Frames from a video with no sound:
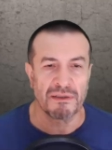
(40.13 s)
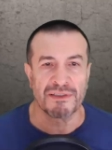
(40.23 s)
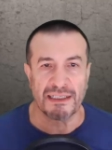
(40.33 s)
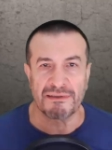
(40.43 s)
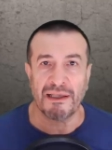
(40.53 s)

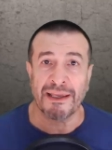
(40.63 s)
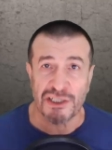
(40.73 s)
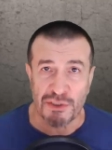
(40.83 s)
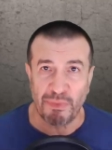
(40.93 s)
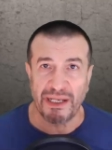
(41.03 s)
that
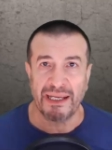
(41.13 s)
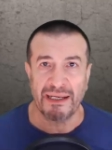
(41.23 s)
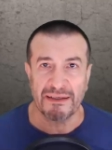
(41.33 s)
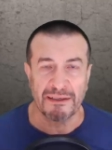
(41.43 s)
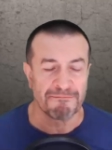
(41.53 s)

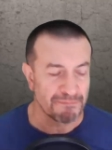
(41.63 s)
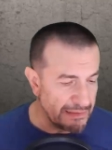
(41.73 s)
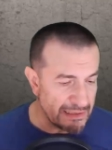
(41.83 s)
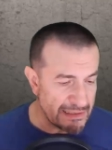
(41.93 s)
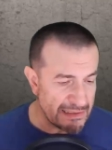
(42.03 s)
explain
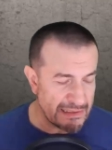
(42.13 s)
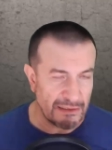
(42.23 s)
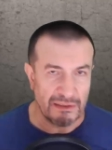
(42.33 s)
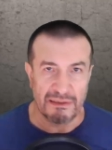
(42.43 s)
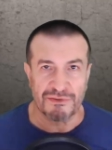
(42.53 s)

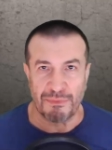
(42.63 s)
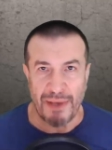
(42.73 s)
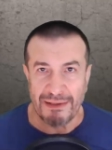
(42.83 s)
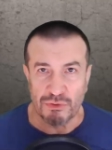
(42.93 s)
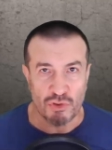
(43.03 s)
this
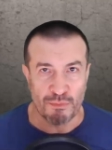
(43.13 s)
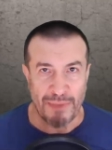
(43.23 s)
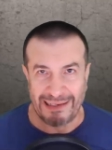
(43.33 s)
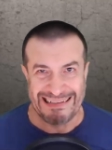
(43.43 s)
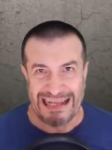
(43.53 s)
tremendous
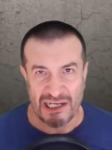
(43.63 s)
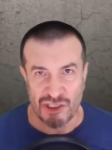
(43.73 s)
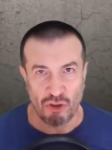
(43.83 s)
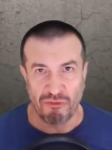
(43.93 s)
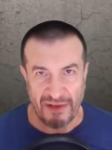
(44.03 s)

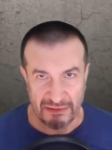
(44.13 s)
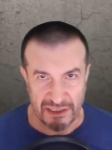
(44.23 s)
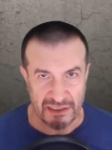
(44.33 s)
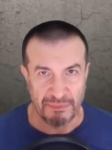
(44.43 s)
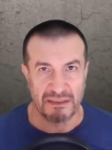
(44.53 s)
backlash of
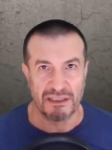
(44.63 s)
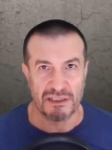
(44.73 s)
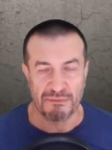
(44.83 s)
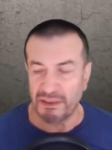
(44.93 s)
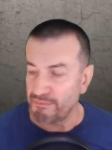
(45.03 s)
anti-Semitism.